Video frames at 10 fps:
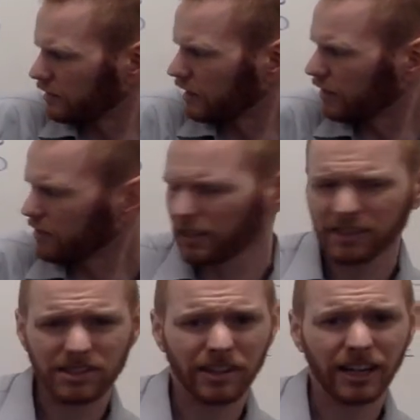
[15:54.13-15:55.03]
I don't think
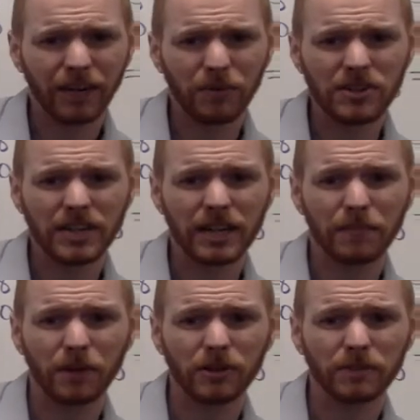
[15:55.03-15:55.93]
so, huh? We just had to
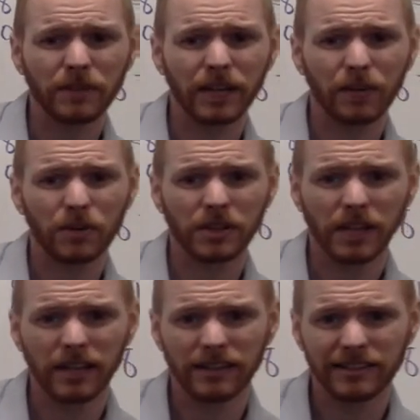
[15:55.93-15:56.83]
multiply and we're
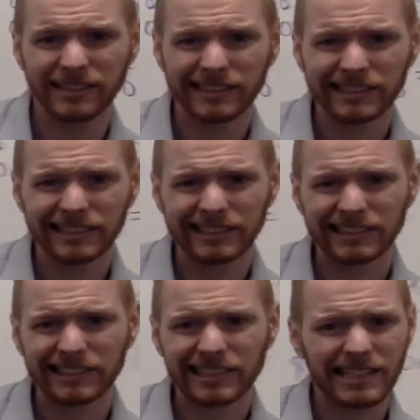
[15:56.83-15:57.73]
done.
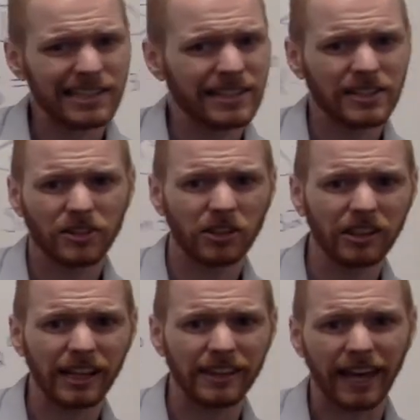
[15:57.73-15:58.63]
This doesn't look
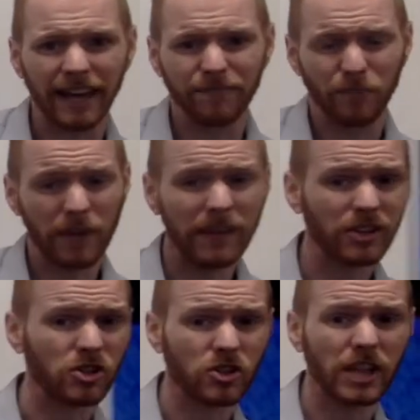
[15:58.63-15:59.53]
like that. We have an
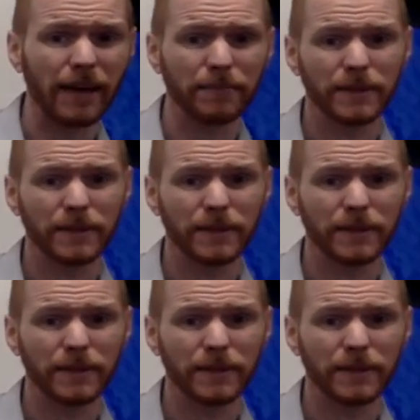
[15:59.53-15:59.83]
extra step.